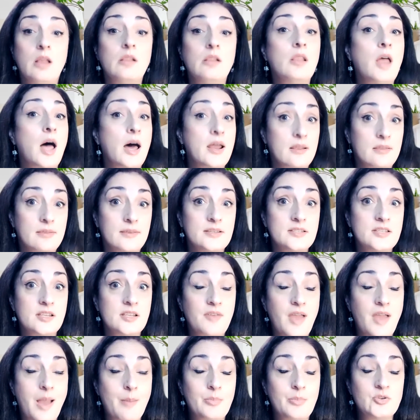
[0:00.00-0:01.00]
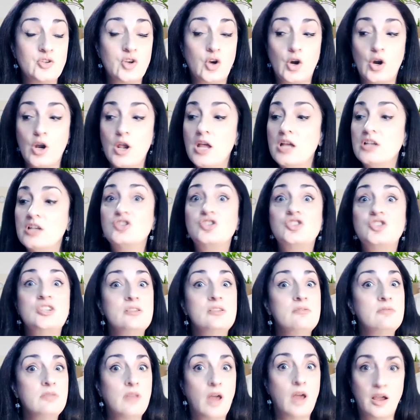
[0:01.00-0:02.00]
lot of things have happened to her. She
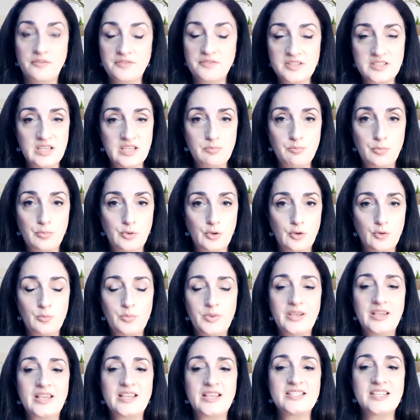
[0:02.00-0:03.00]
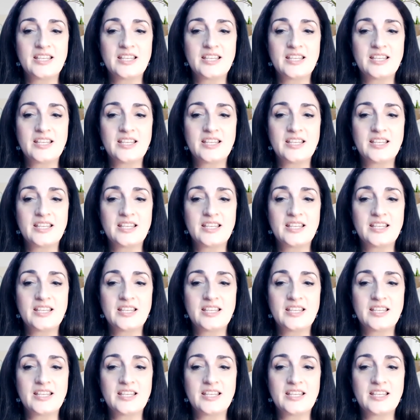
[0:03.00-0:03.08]
loves Deep Blue because